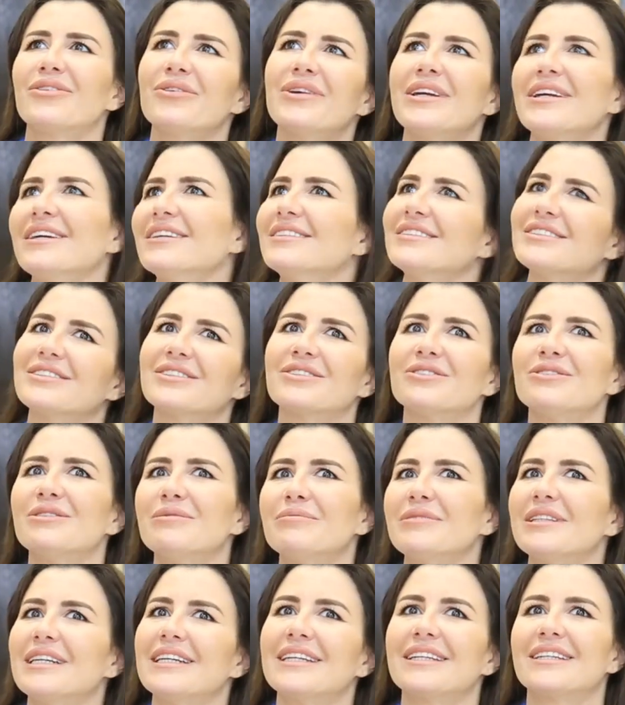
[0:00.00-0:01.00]
3 years ago,
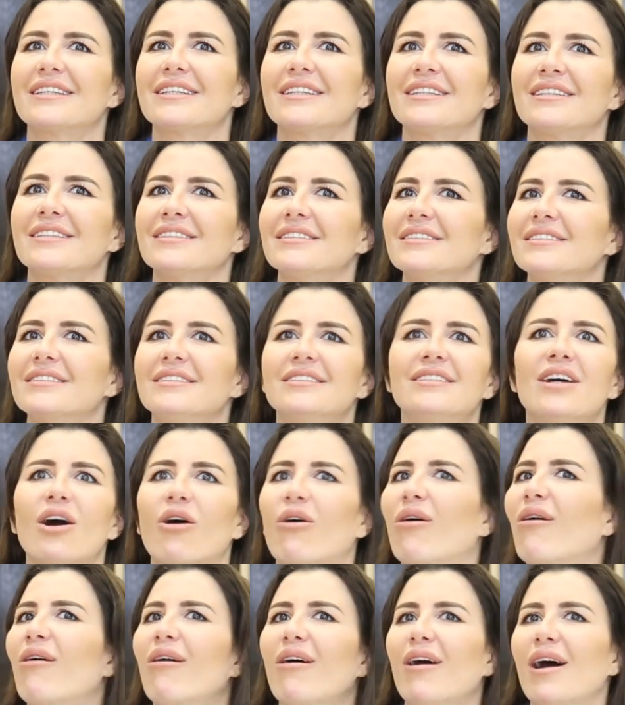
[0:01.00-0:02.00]
I'm like,
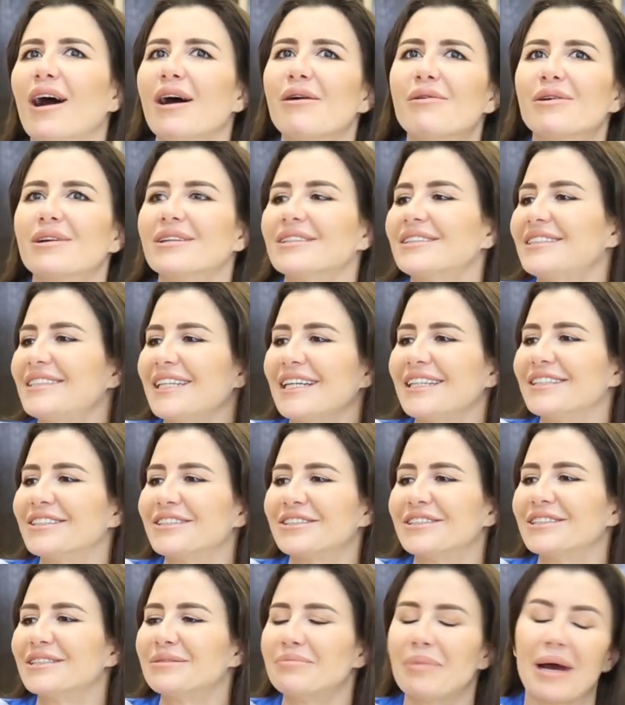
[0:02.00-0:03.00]
no, I want to
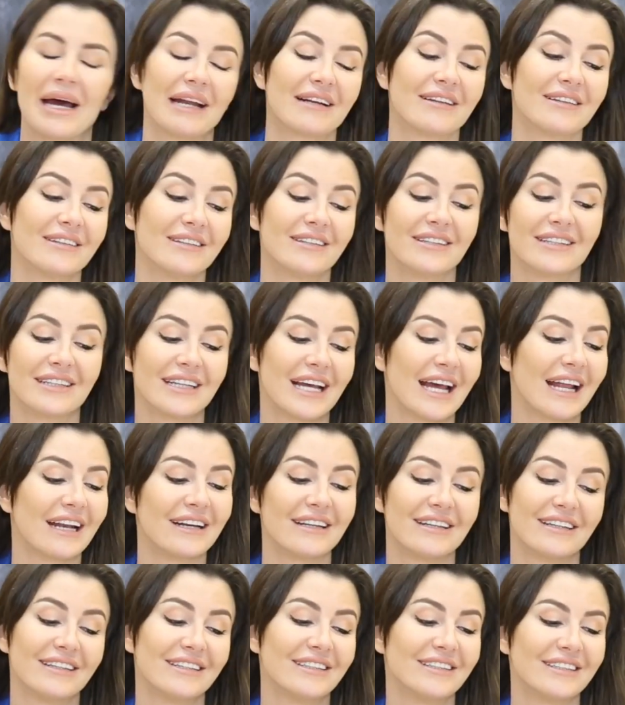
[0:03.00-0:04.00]
change this pattern
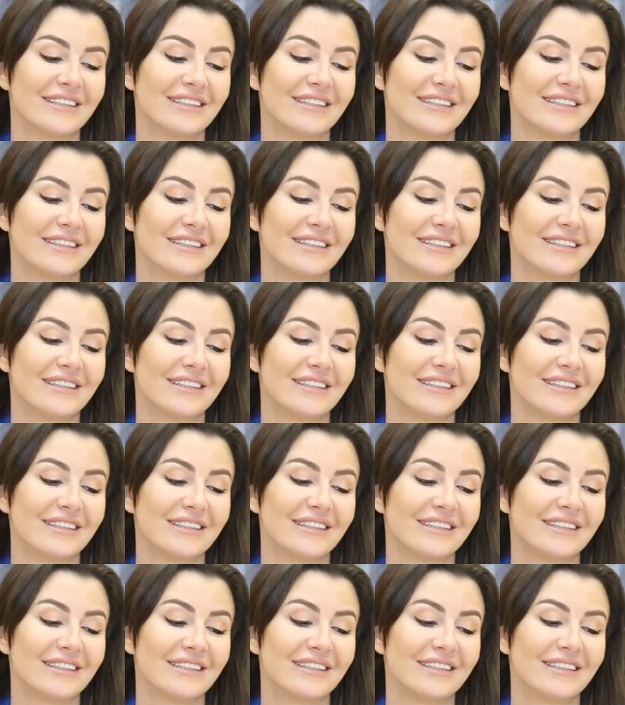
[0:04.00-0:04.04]
and